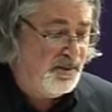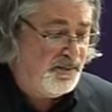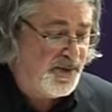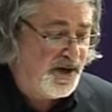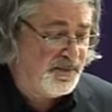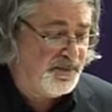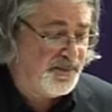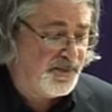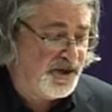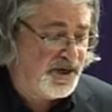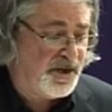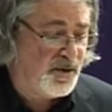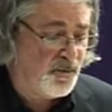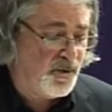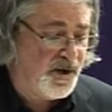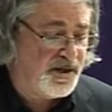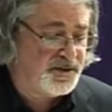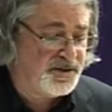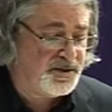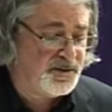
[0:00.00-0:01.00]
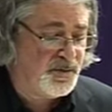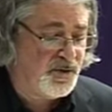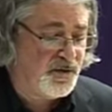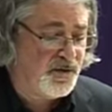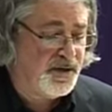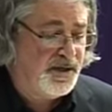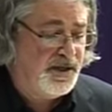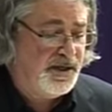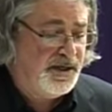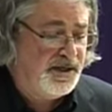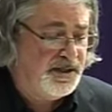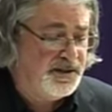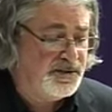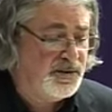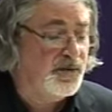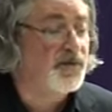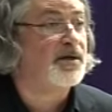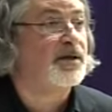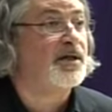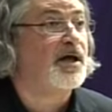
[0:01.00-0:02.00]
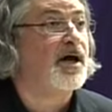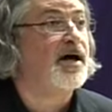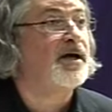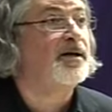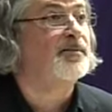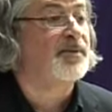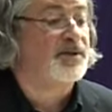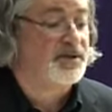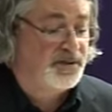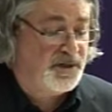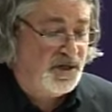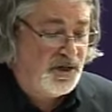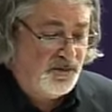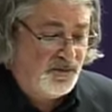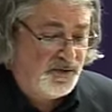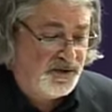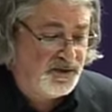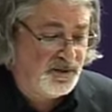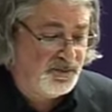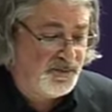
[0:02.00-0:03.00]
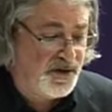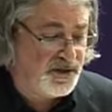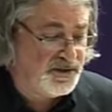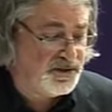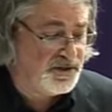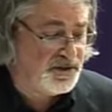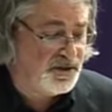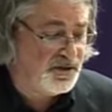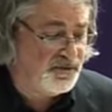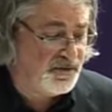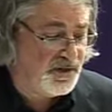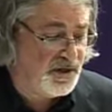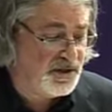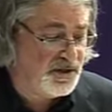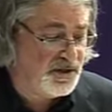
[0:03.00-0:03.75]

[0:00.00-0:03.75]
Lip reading: but bring it once more into alignment with the positive